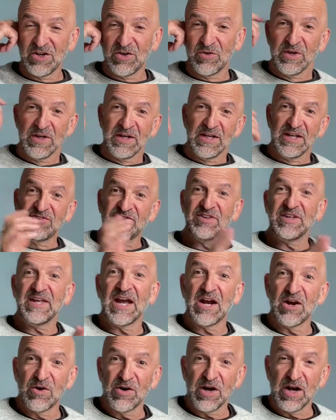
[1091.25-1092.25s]
is the
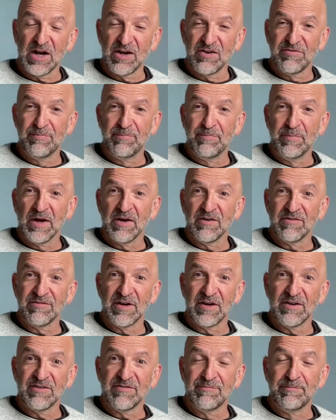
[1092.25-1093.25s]
era
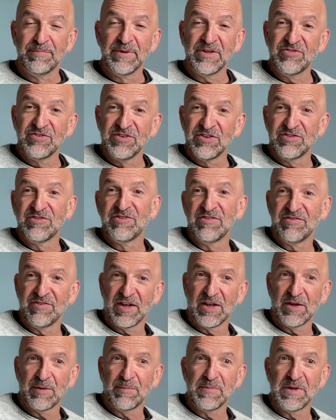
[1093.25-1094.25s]
of business
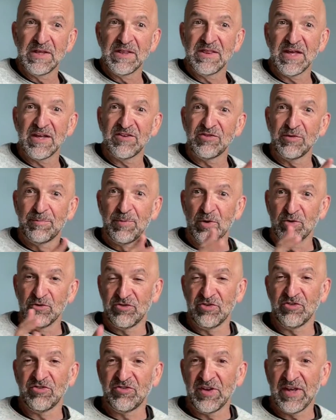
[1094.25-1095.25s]
development as opposed to
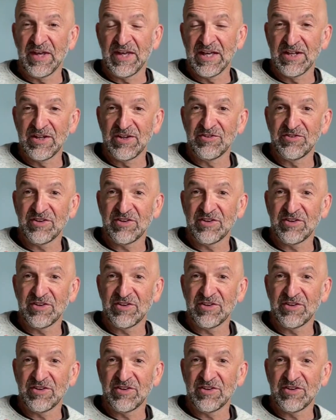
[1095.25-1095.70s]
sales,